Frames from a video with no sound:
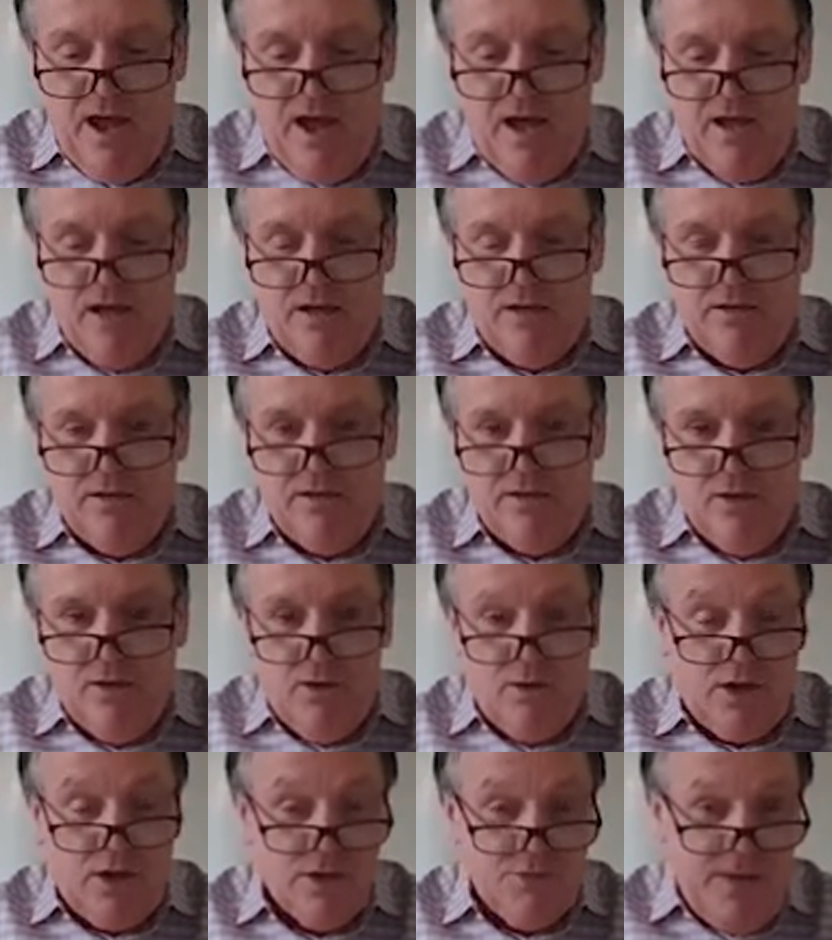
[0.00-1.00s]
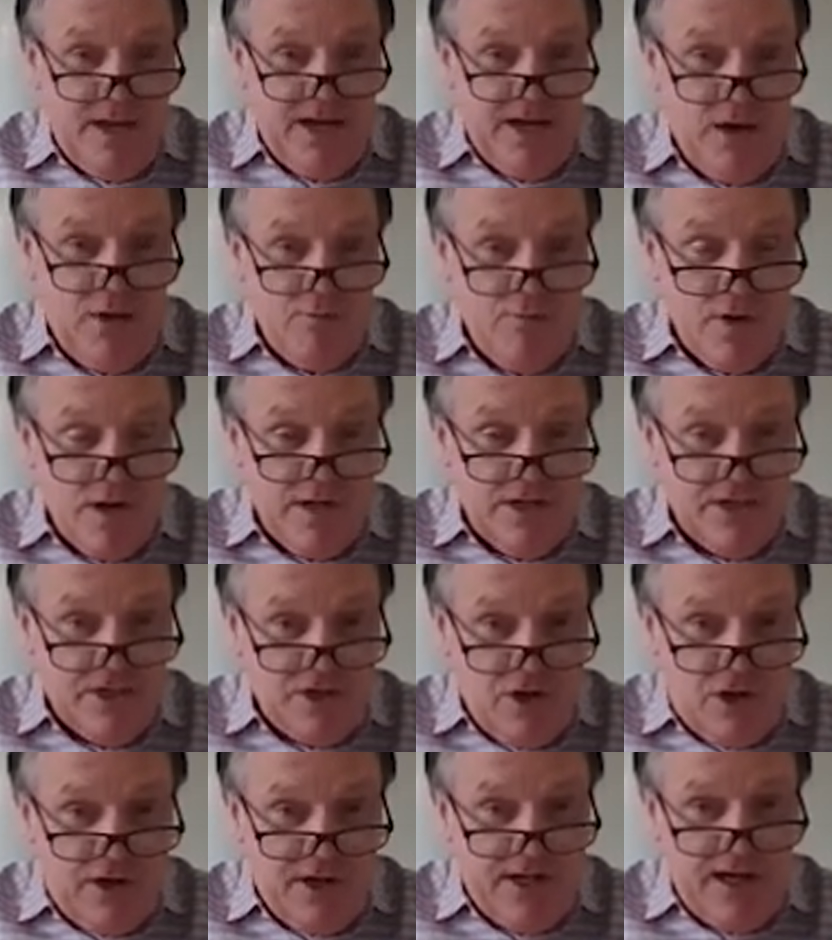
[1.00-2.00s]
And, you know, because many are really
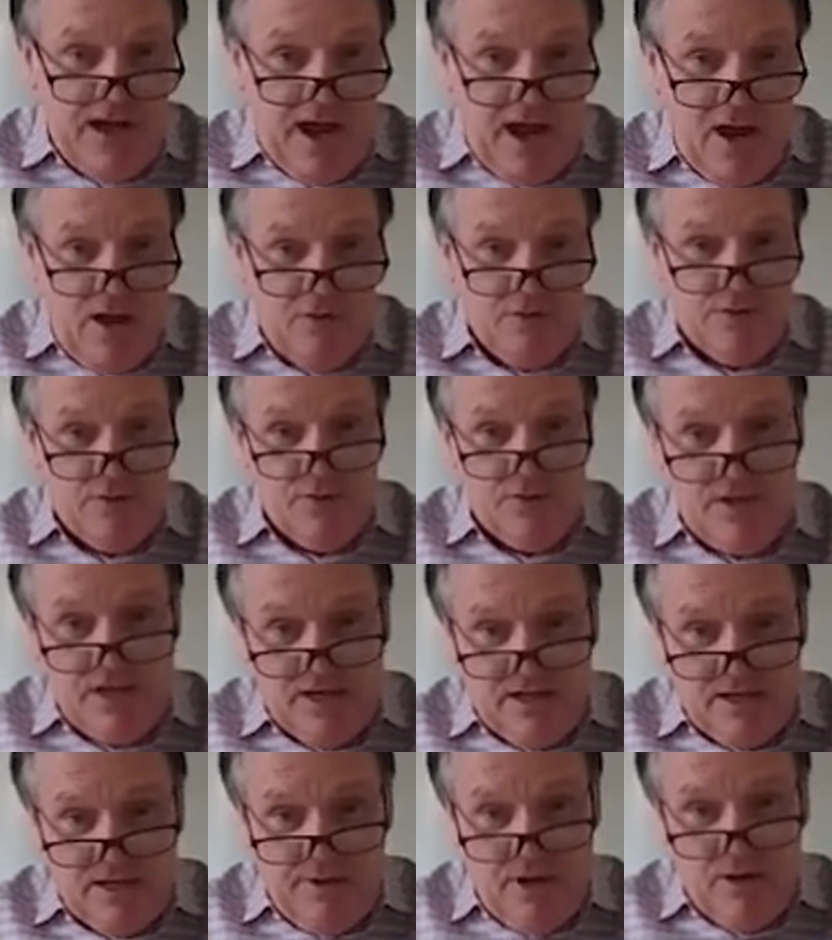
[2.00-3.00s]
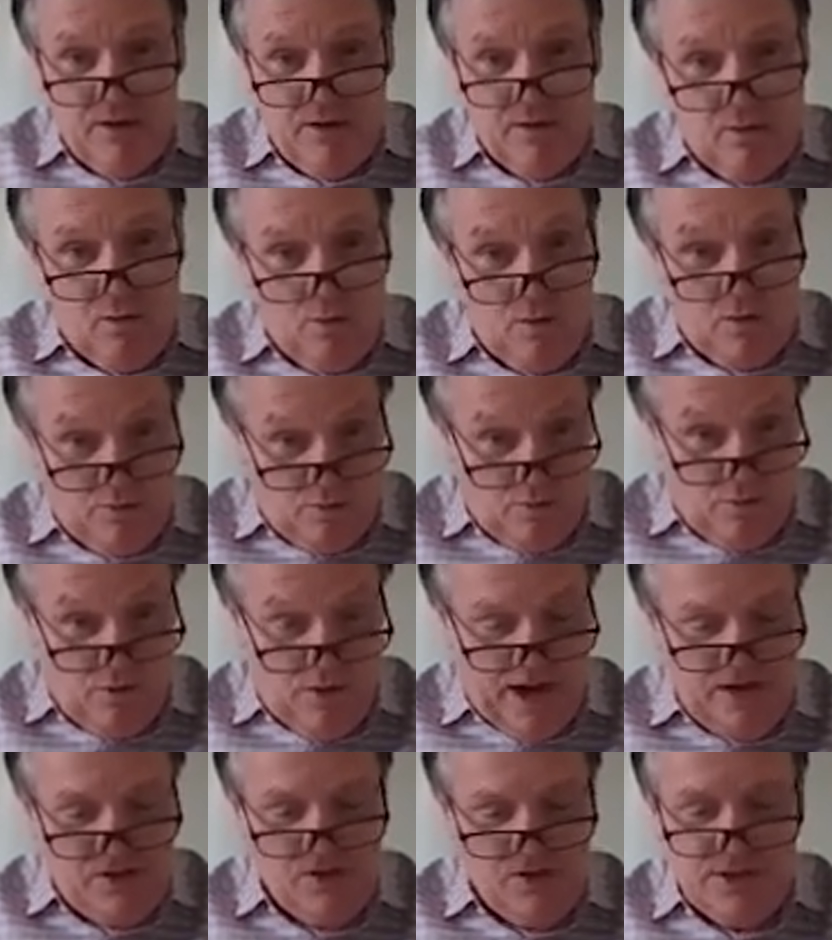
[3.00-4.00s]
starting now to think about
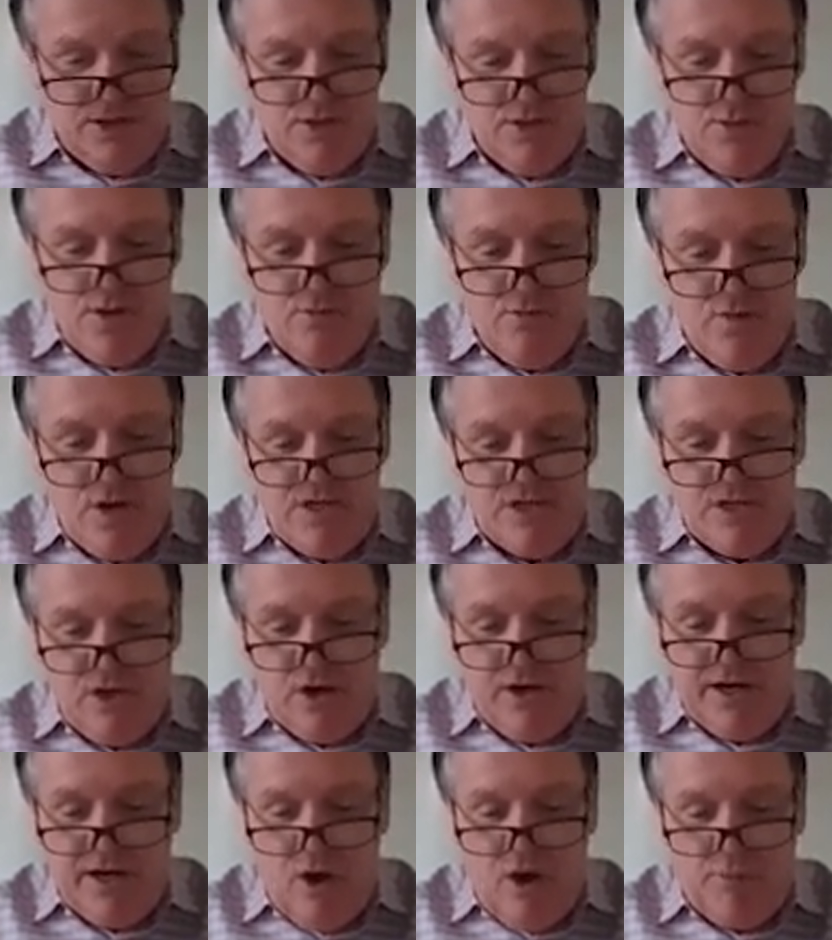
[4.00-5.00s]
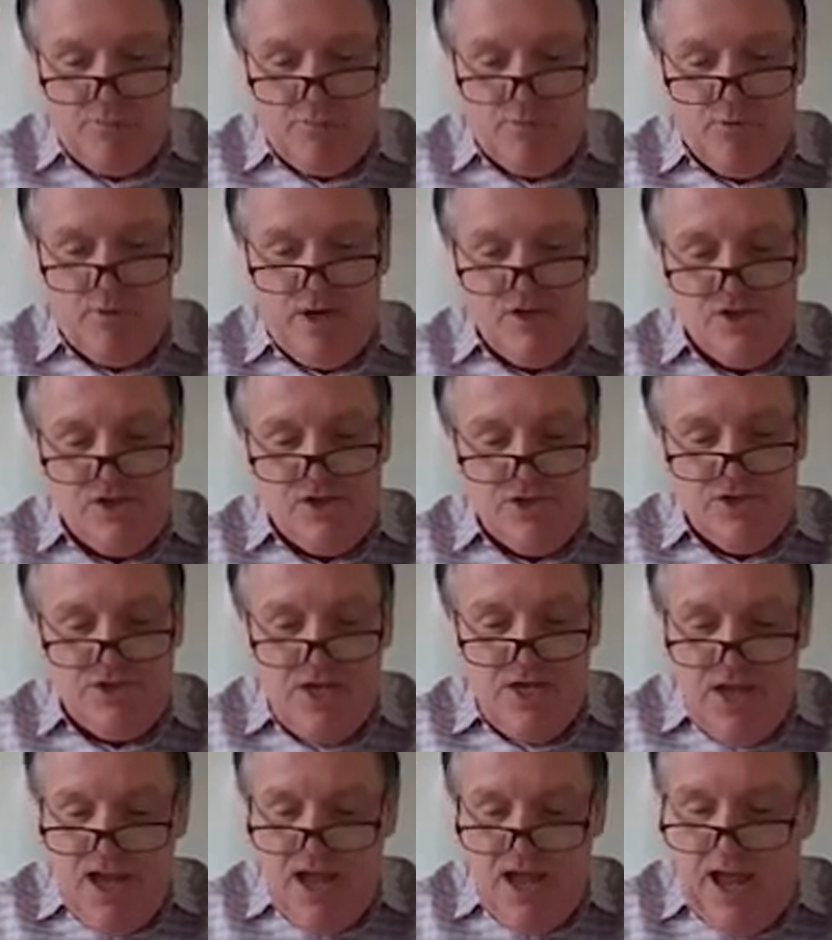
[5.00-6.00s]
or actually doing restarting
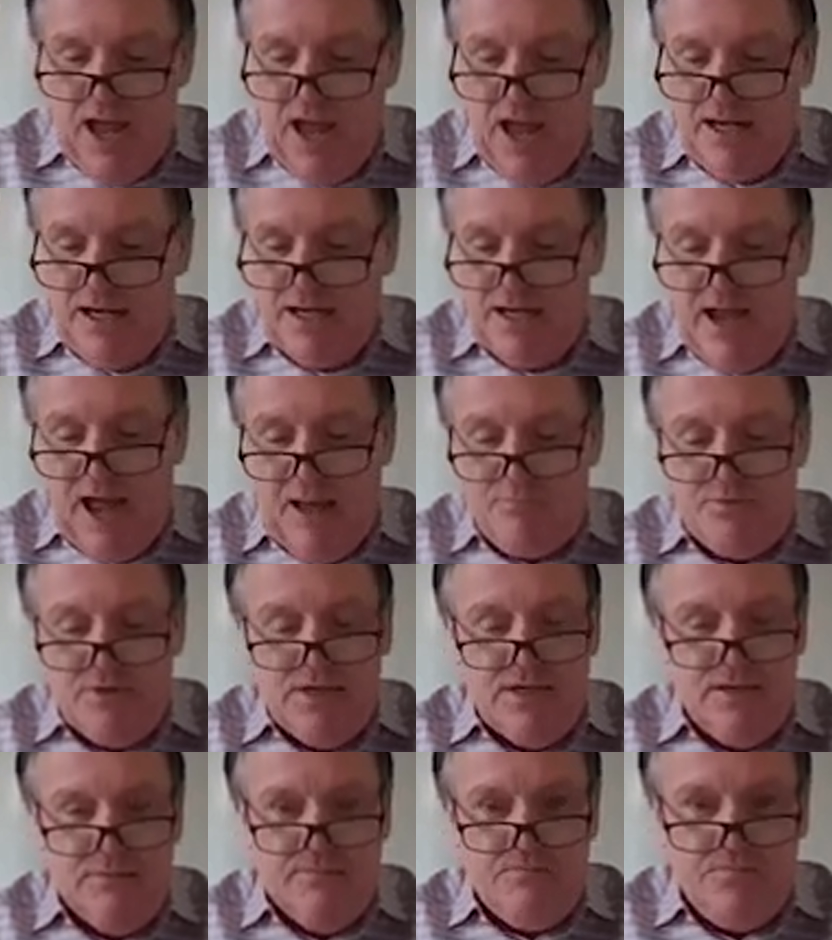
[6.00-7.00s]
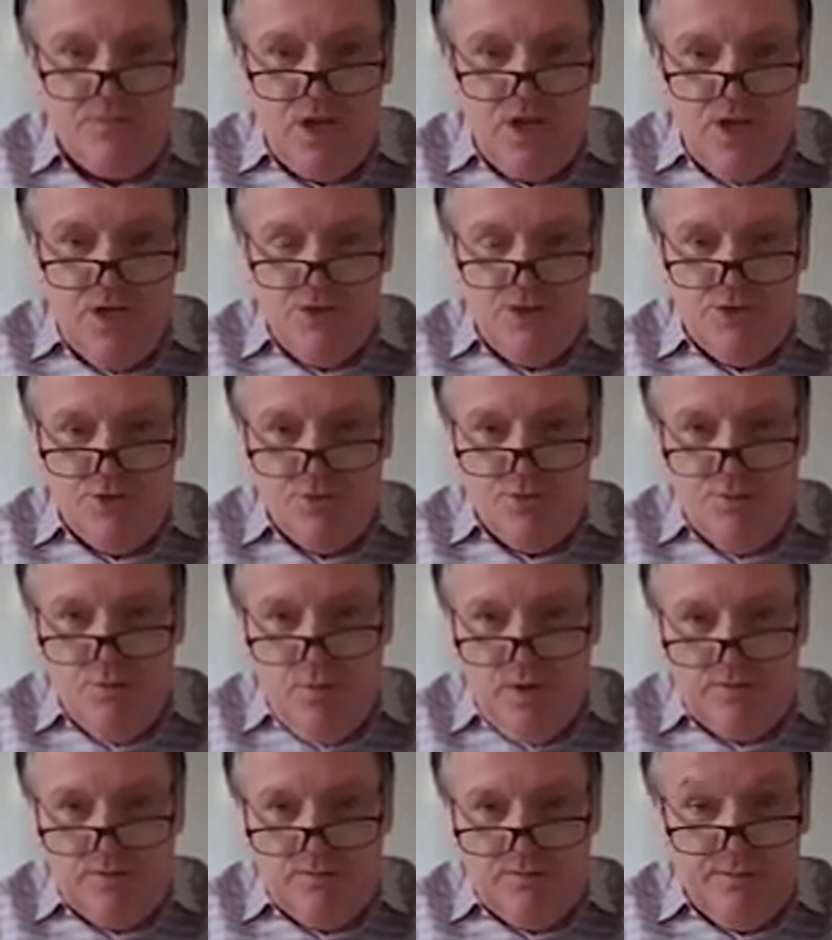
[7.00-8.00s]
operations and adapting
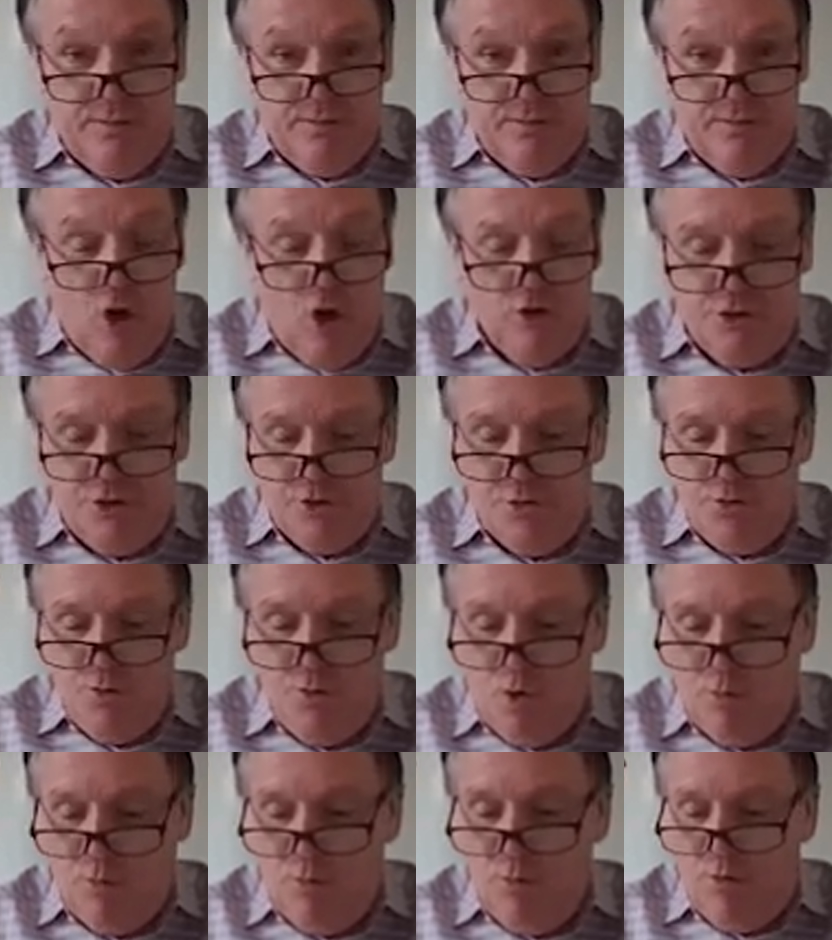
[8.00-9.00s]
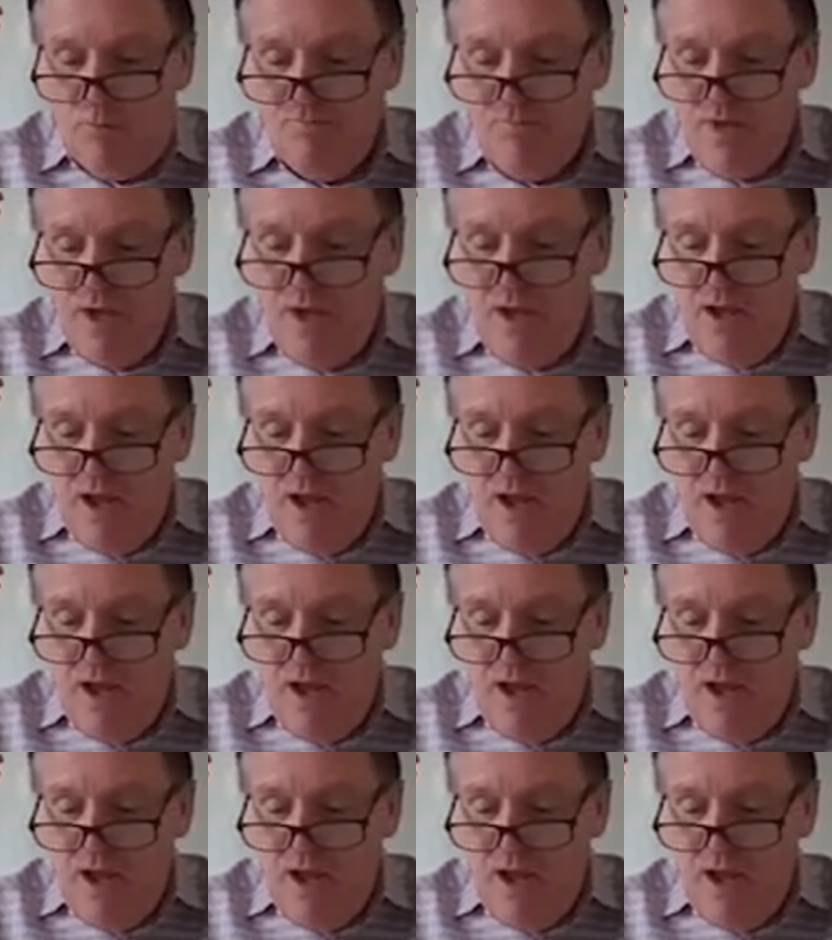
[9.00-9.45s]
we've called the new normal.